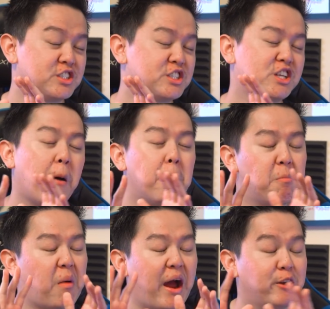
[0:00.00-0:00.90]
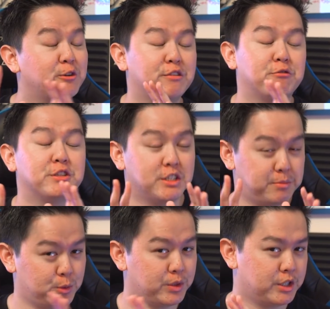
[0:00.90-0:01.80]
some minor differences
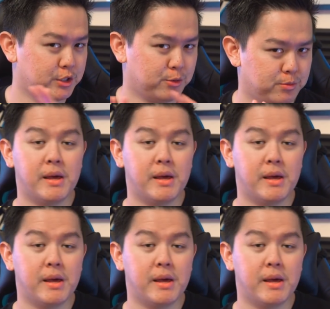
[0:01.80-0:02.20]
between the two.